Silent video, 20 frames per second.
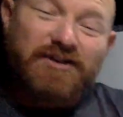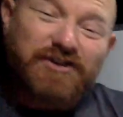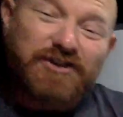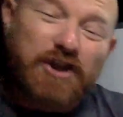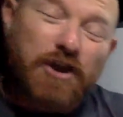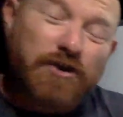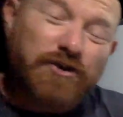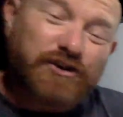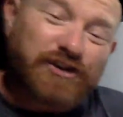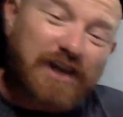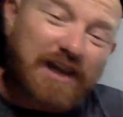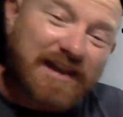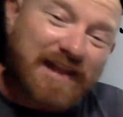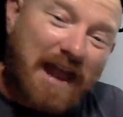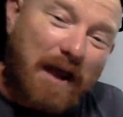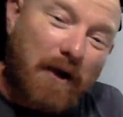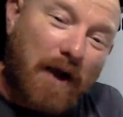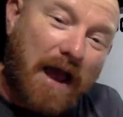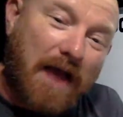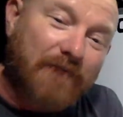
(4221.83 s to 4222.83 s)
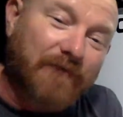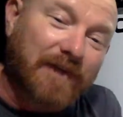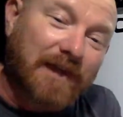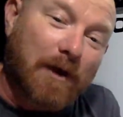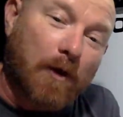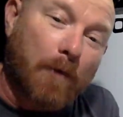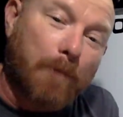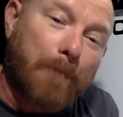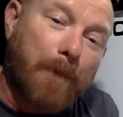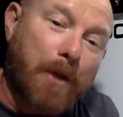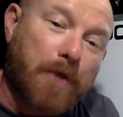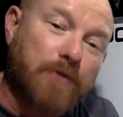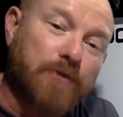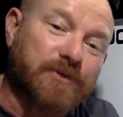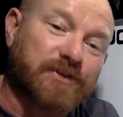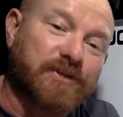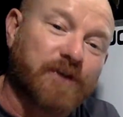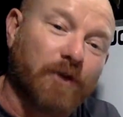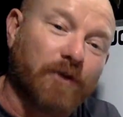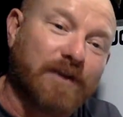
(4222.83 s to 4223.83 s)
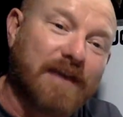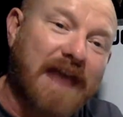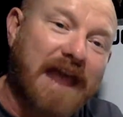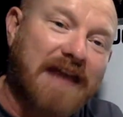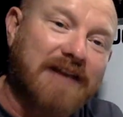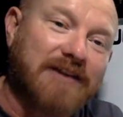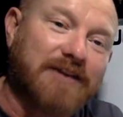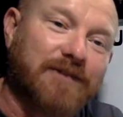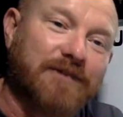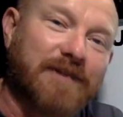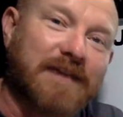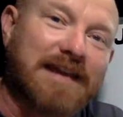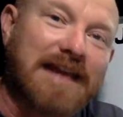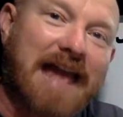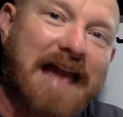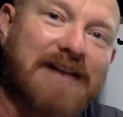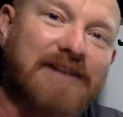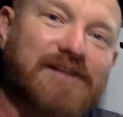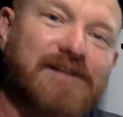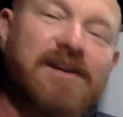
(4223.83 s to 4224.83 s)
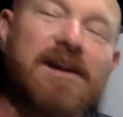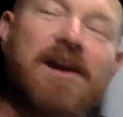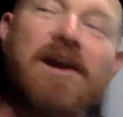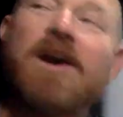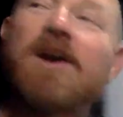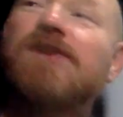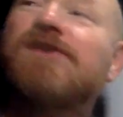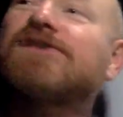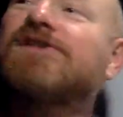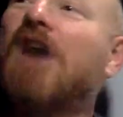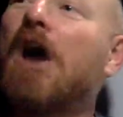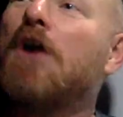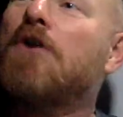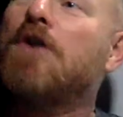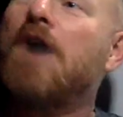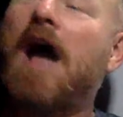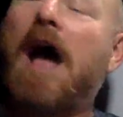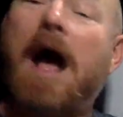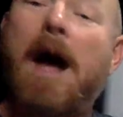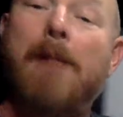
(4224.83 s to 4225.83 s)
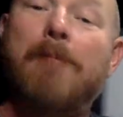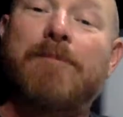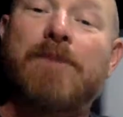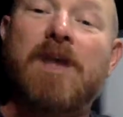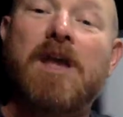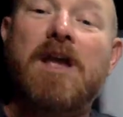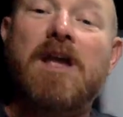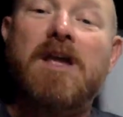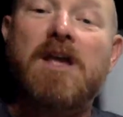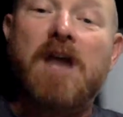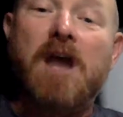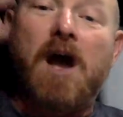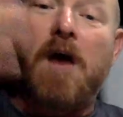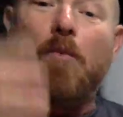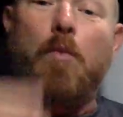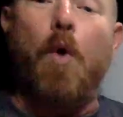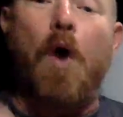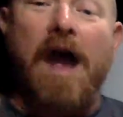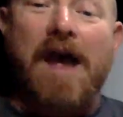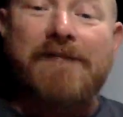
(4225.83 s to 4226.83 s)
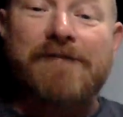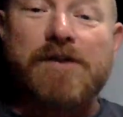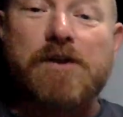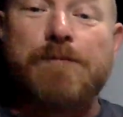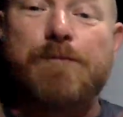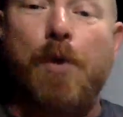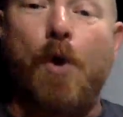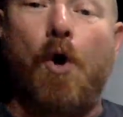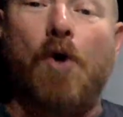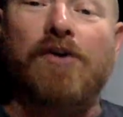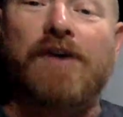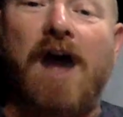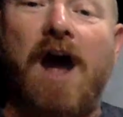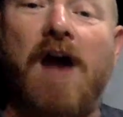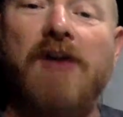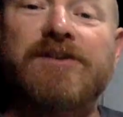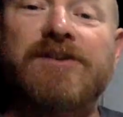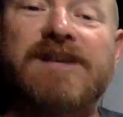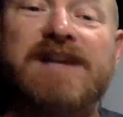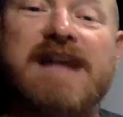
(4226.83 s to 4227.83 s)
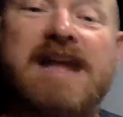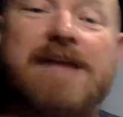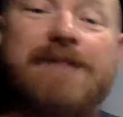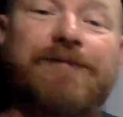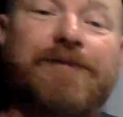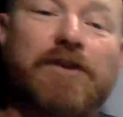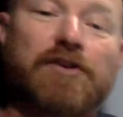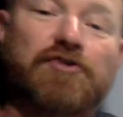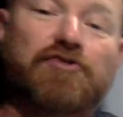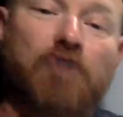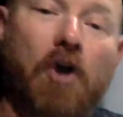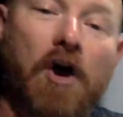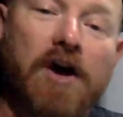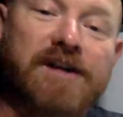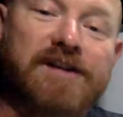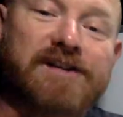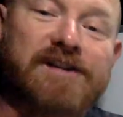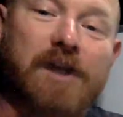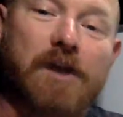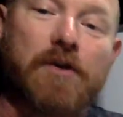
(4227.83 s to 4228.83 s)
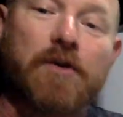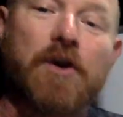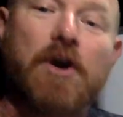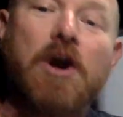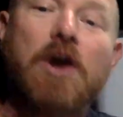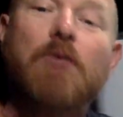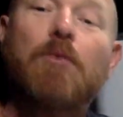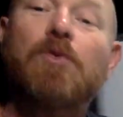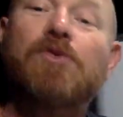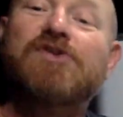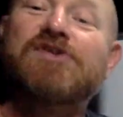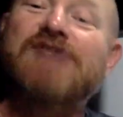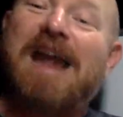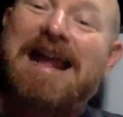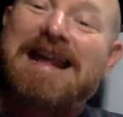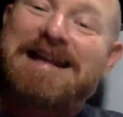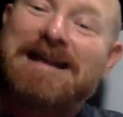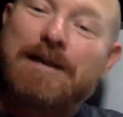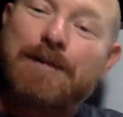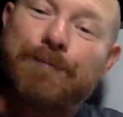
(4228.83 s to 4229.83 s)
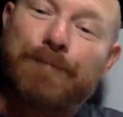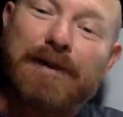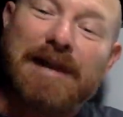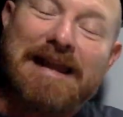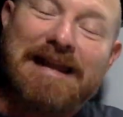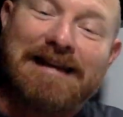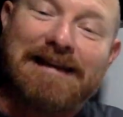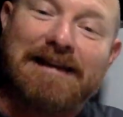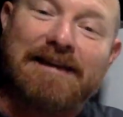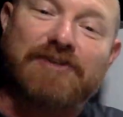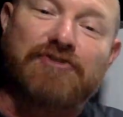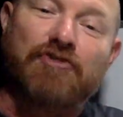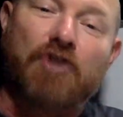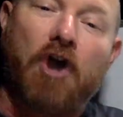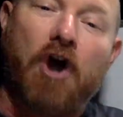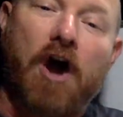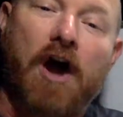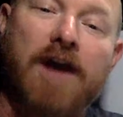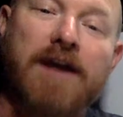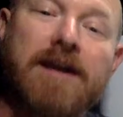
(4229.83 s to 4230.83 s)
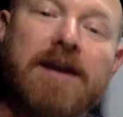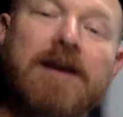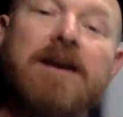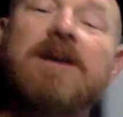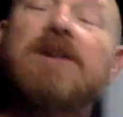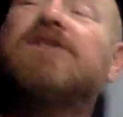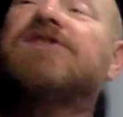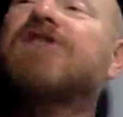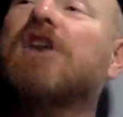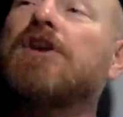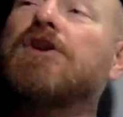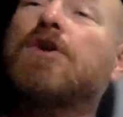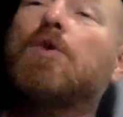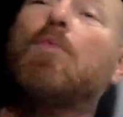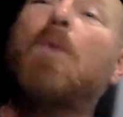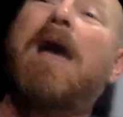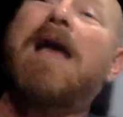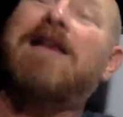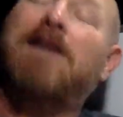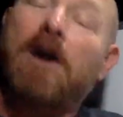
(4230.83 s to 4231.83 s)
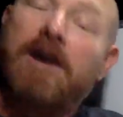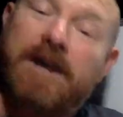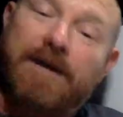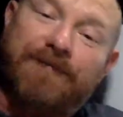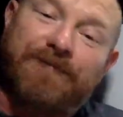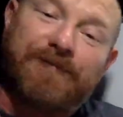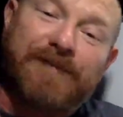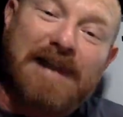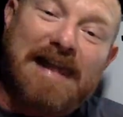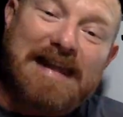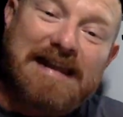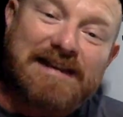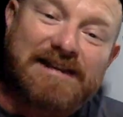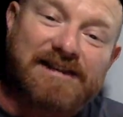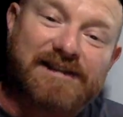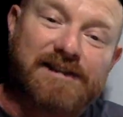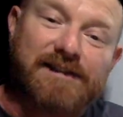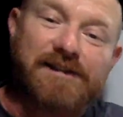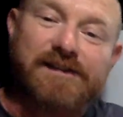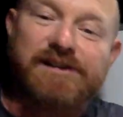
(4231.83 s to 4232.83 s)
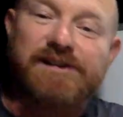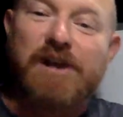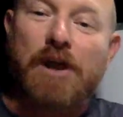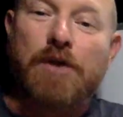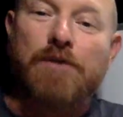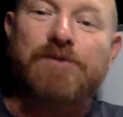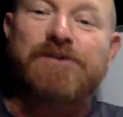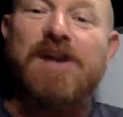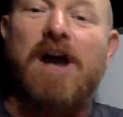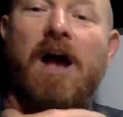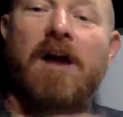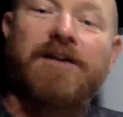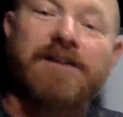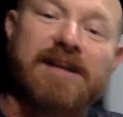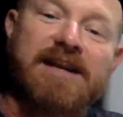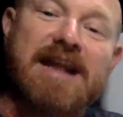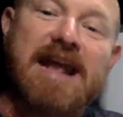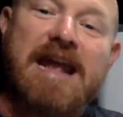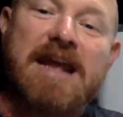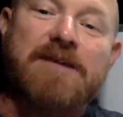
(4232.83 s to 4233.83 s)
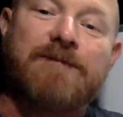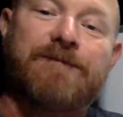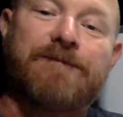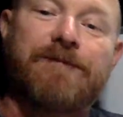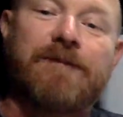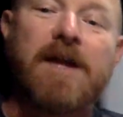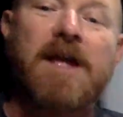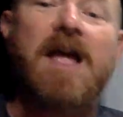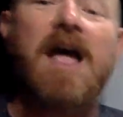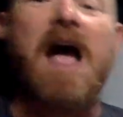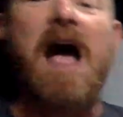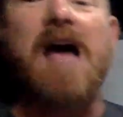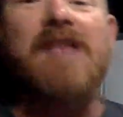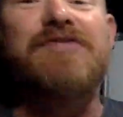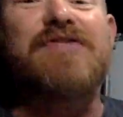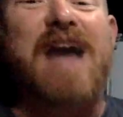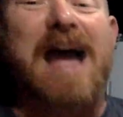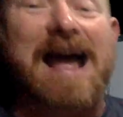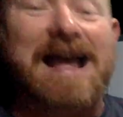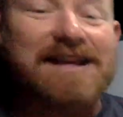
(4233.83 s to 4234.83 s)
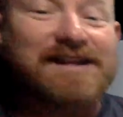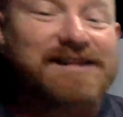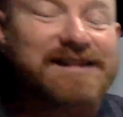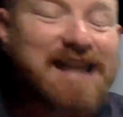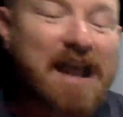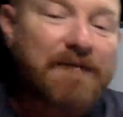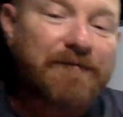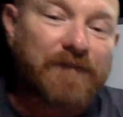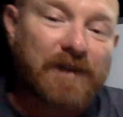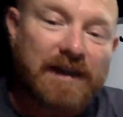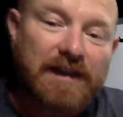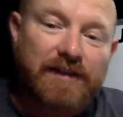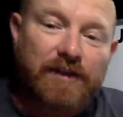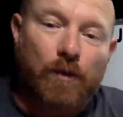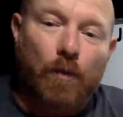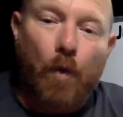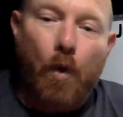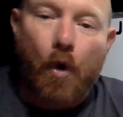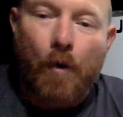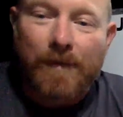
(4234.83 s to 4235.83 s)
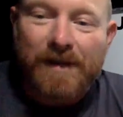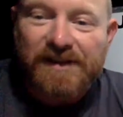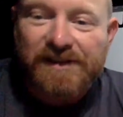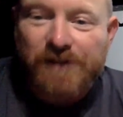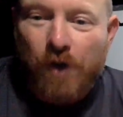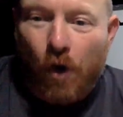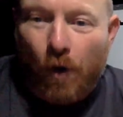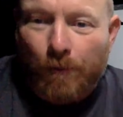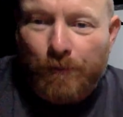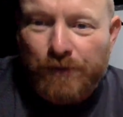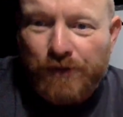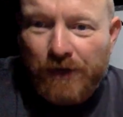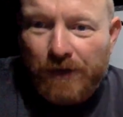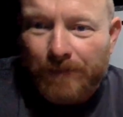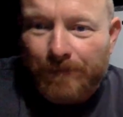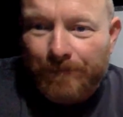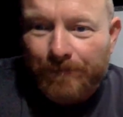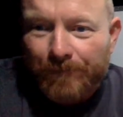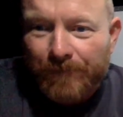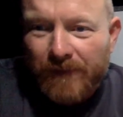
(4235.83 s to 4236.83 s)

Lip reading: Usually they'll have little boots on the end of your legs. So whatever you put on underneath your dry suit will stay completely dry. So you can wear like a fleece suit underneath. And that is definitely the warmest option.